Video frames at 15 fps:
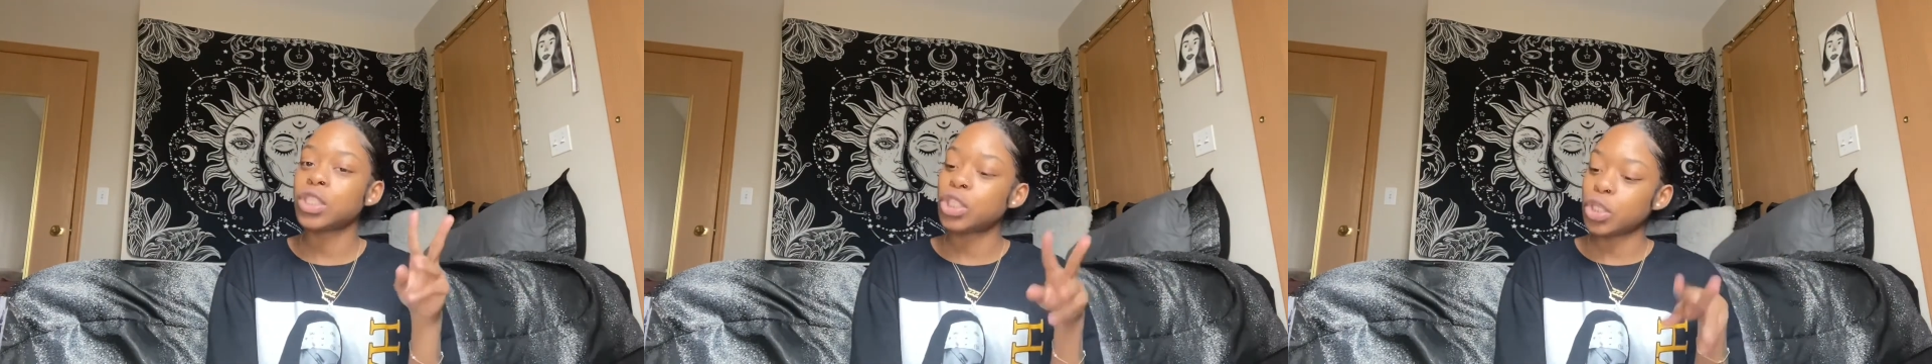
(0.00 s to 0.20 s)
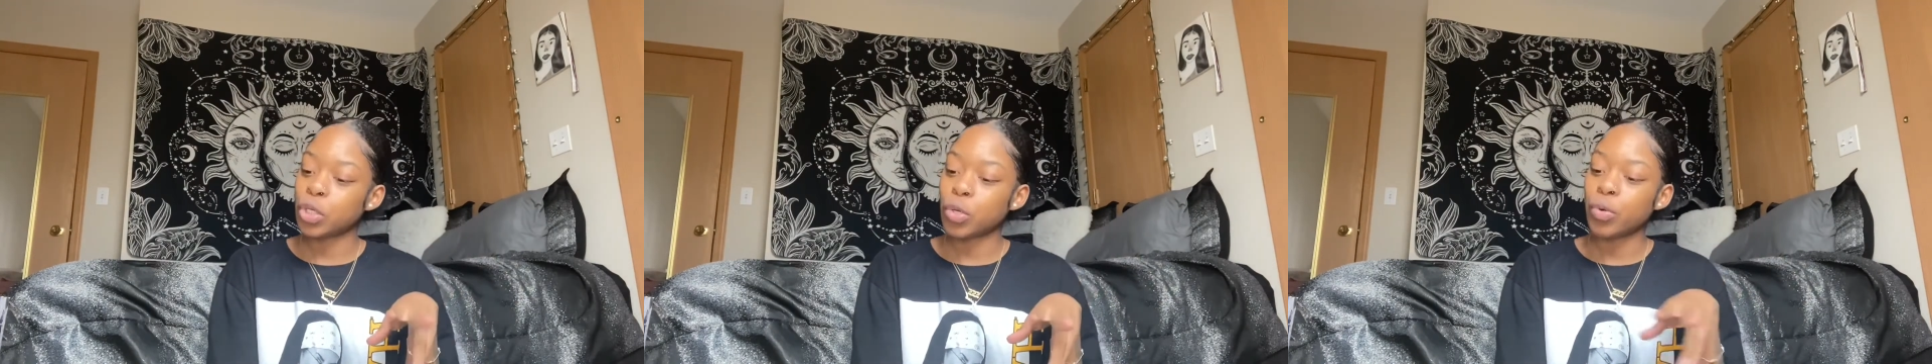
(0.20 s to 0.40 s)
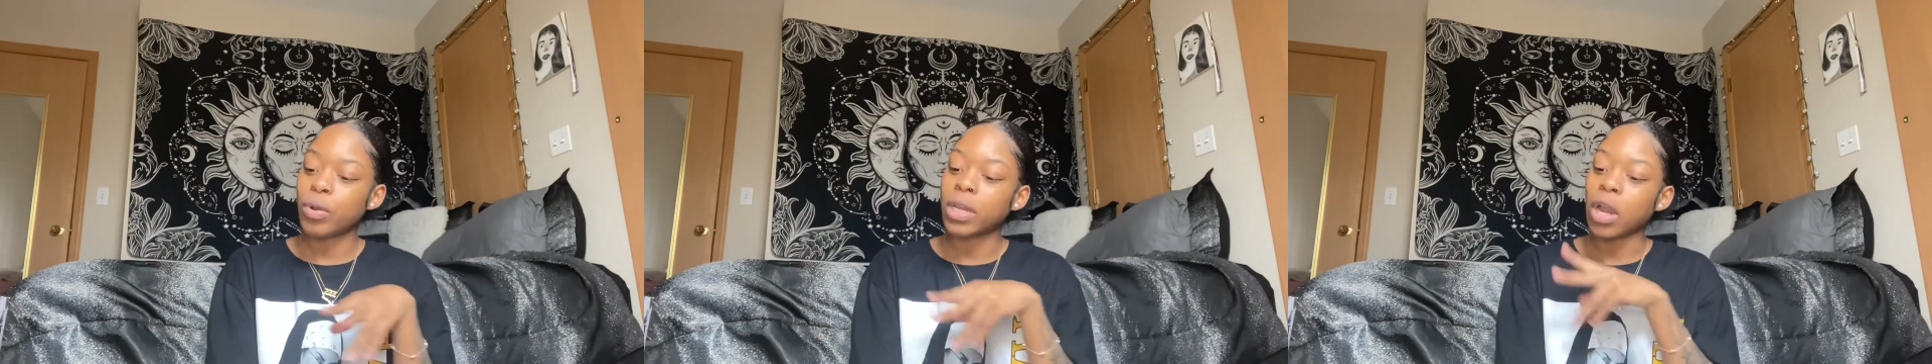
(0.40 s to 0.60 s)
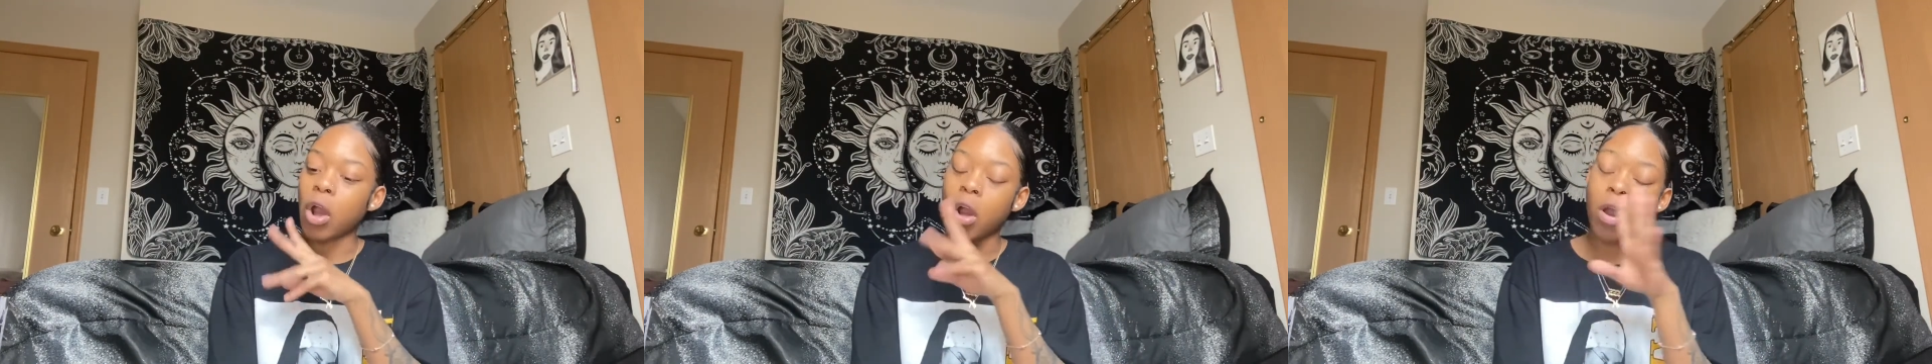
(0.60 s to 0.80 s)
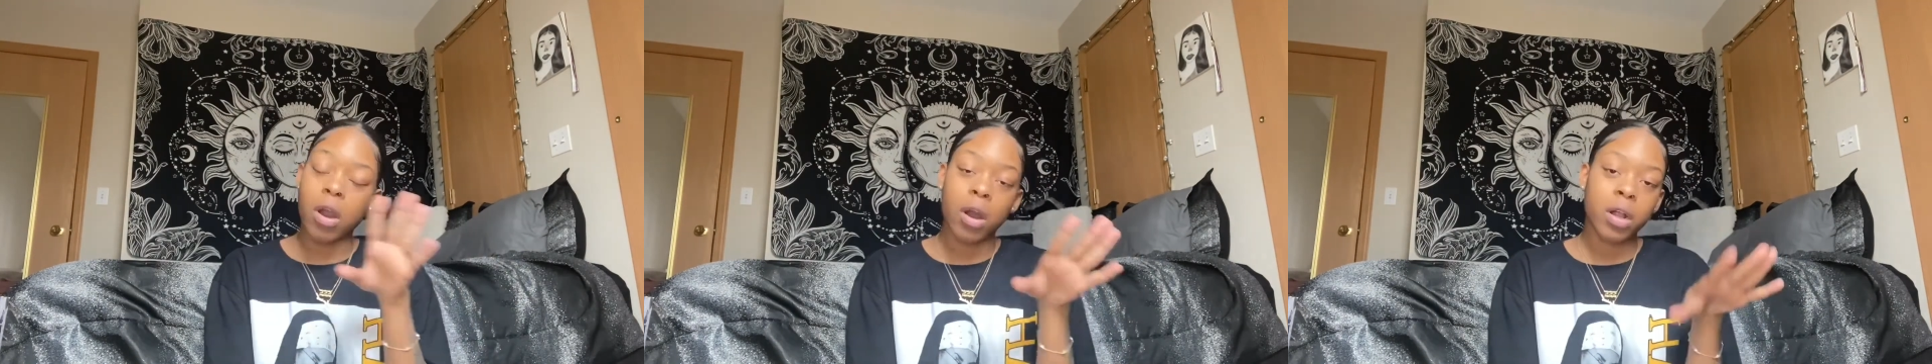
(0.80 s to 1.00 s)
II and
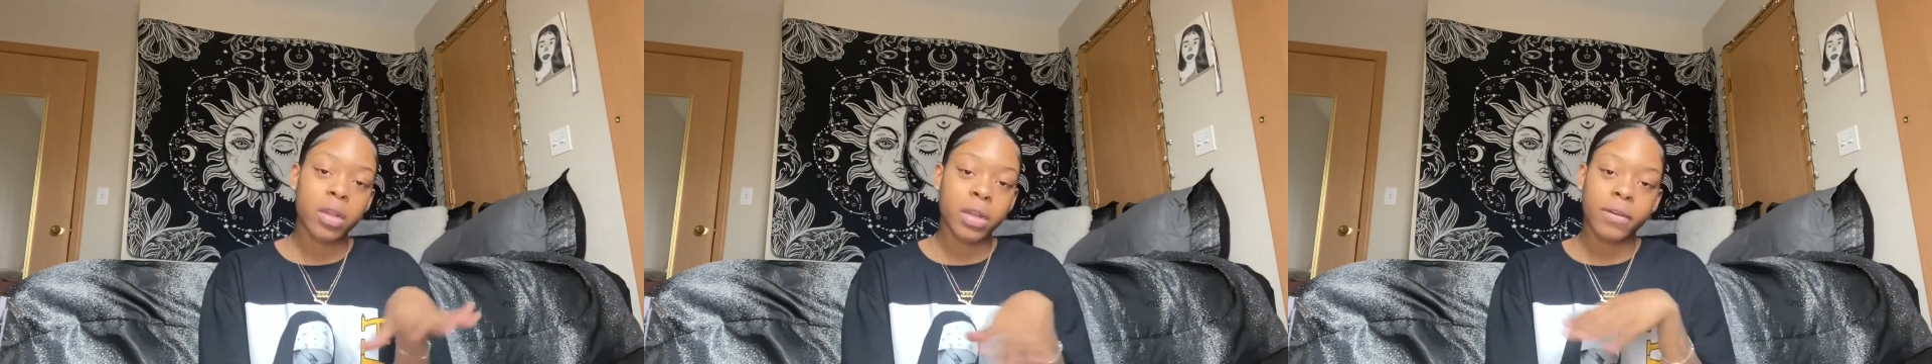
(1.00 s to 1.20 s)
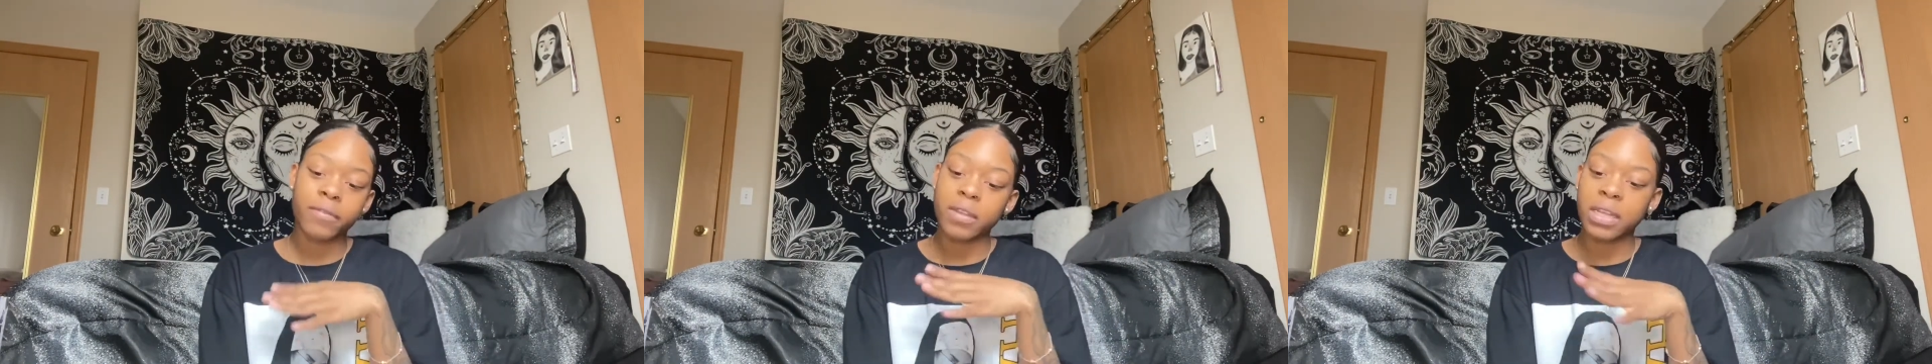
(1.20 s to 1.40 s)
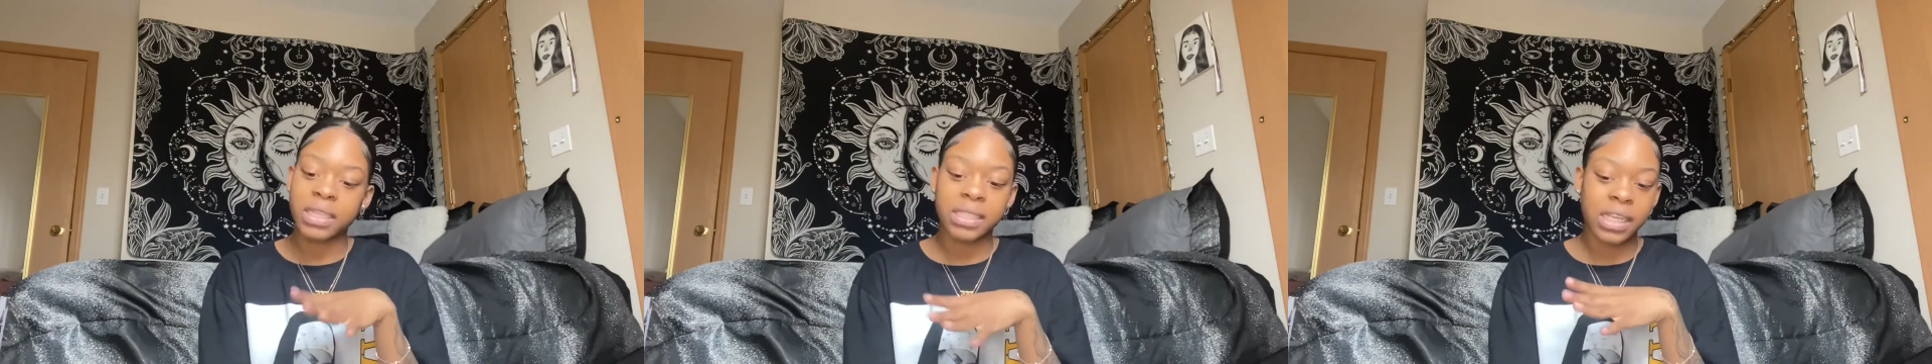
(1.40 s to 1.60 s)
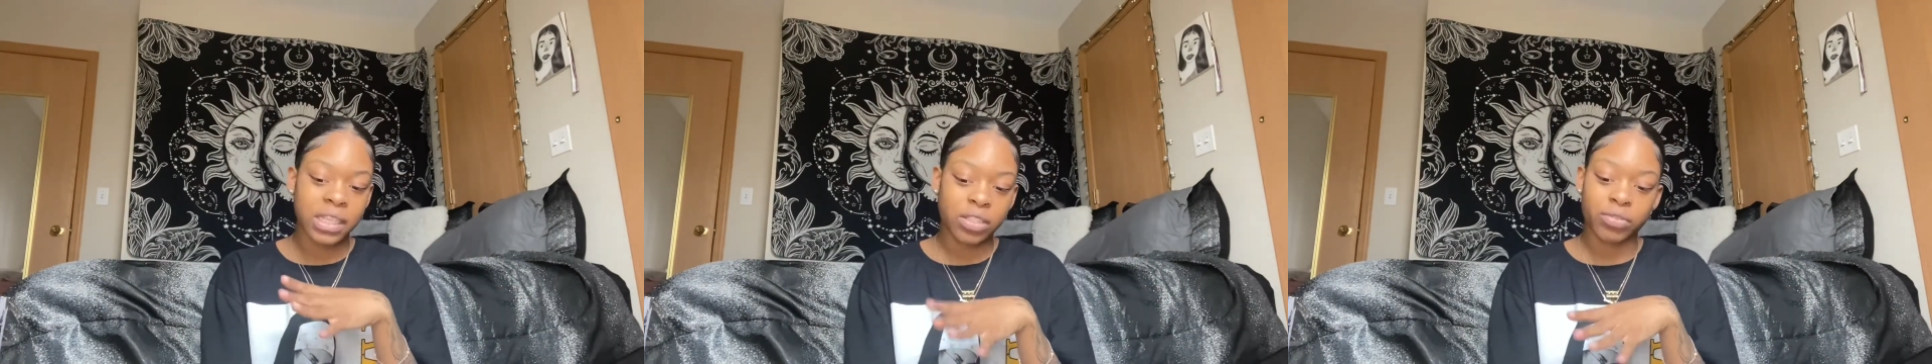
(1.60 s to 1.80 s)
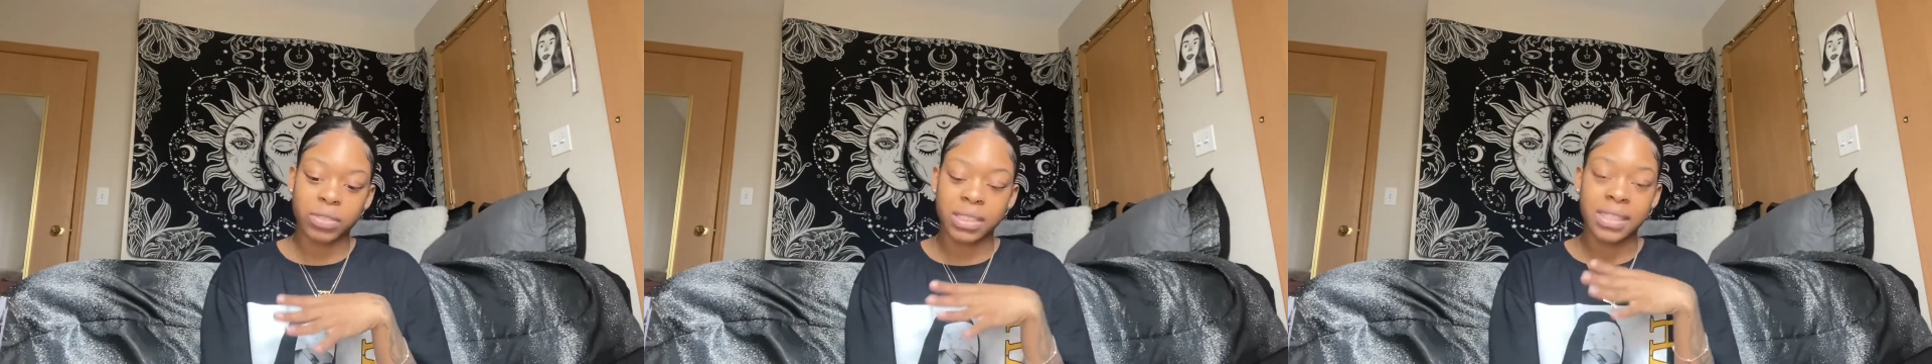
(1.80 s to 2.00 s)
all of the
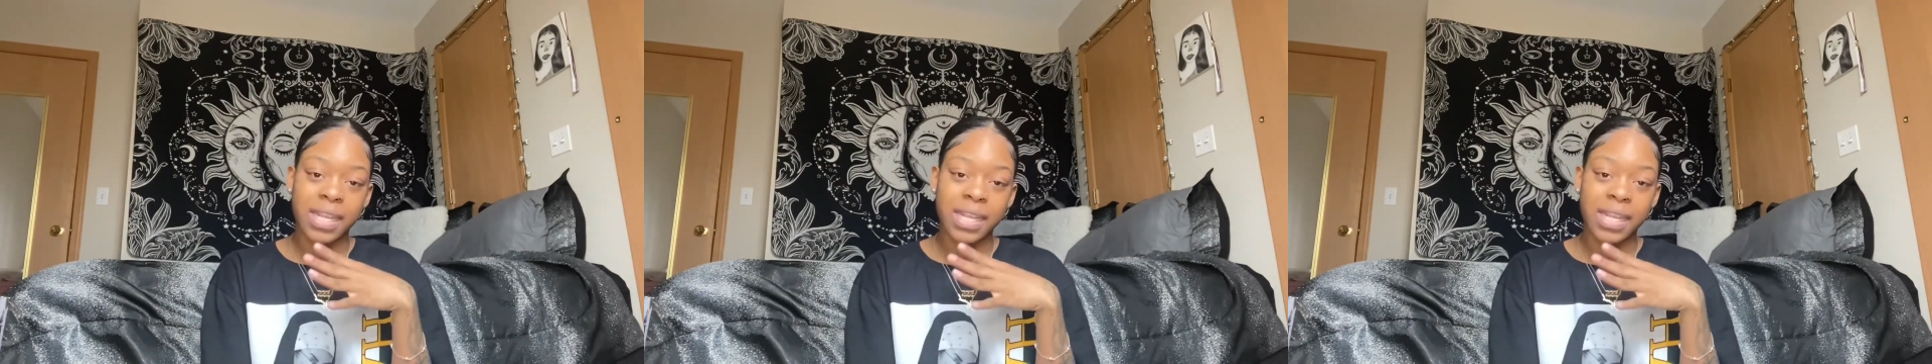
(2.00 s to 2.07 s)
accessories